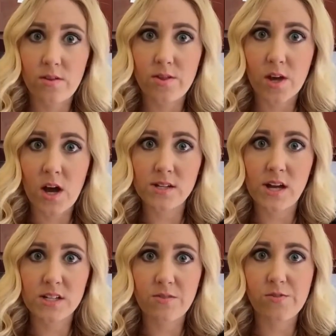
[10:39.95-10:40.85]
the
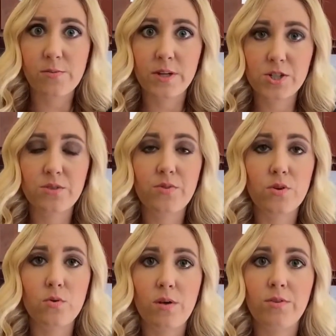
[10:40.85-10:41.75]
contact information for
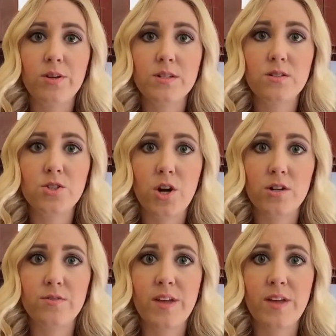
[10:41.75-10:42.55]
whoever is in charge of